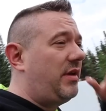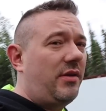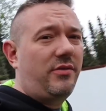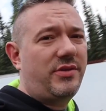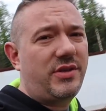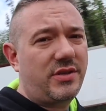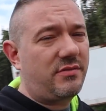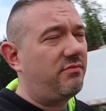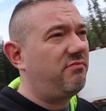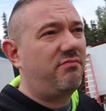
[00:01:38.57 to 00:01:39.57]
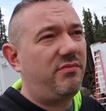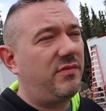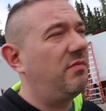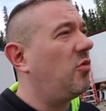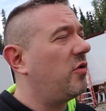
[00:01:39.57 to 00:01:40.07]
you know, it's just
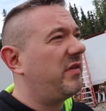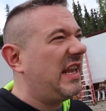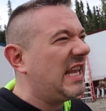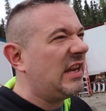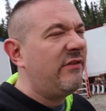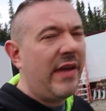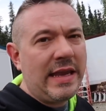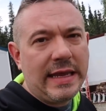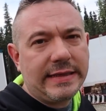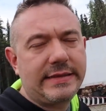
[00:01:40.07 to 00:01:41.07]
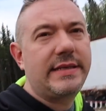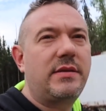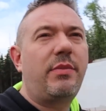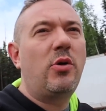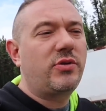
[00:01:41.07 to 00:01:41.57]
more of an inconvenience as
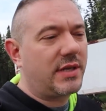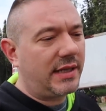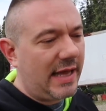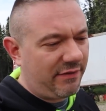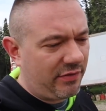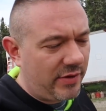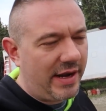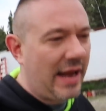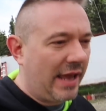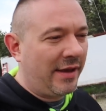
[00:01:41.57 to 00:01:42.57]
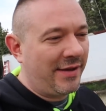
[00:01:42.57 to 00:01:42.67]
opposed to life threatening.